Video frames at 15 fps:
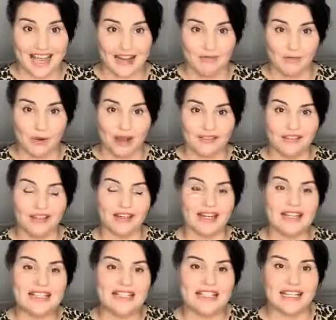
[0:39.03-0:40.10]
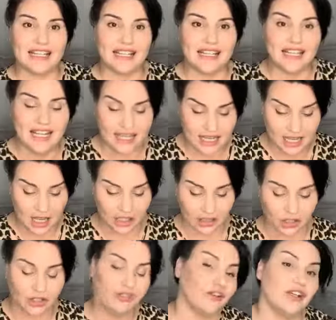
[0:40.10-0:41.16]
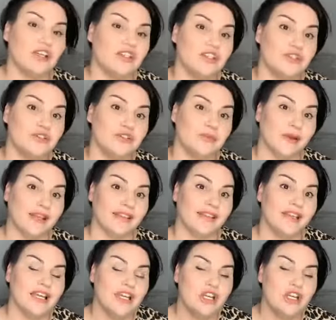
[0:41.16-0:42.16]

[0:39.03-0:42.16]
and one that I see a lot of issues with.